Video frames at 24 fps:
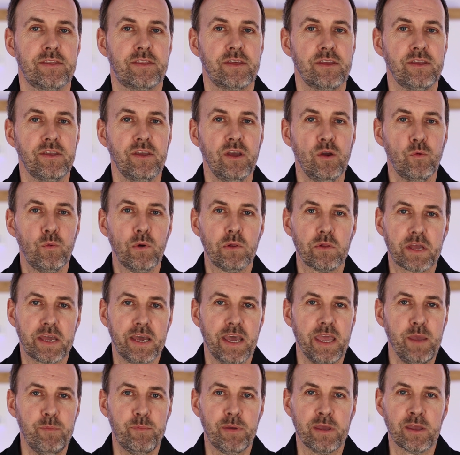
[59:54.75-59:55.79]
that you will
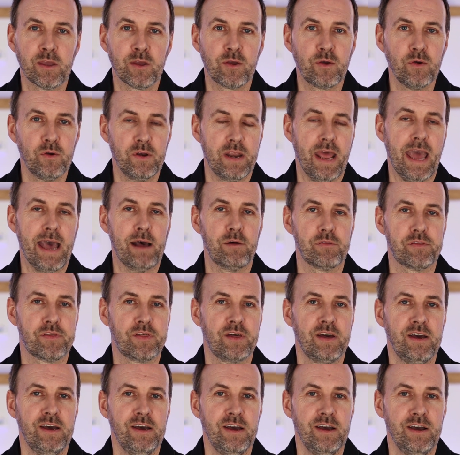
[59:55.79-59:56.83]
keep in good
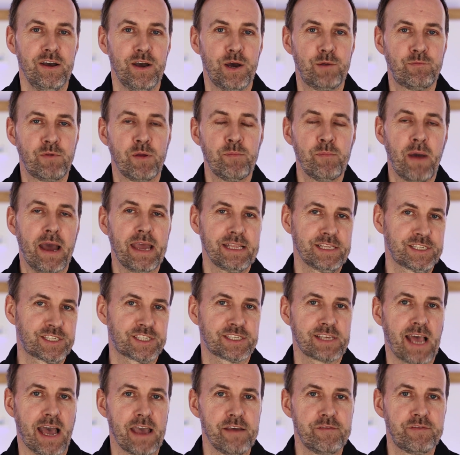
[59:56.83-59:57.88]
health and remain
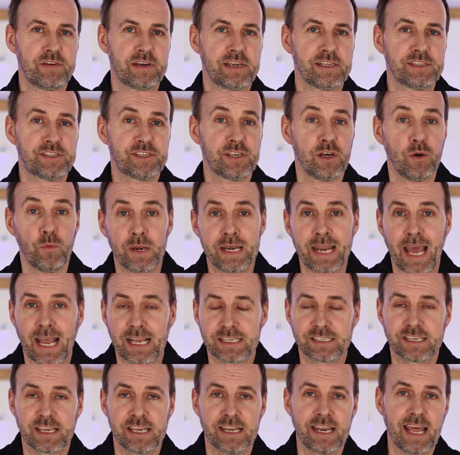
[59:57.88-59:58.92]
safe. And until we
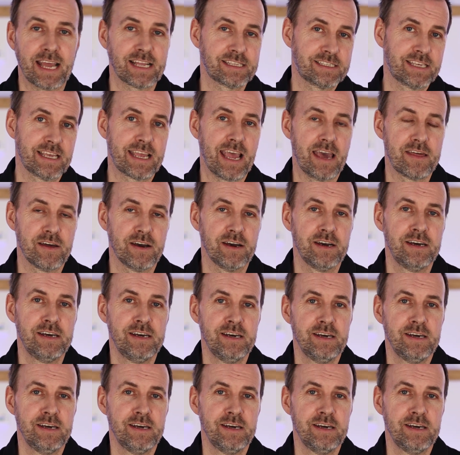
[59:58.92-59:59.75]
next connect together,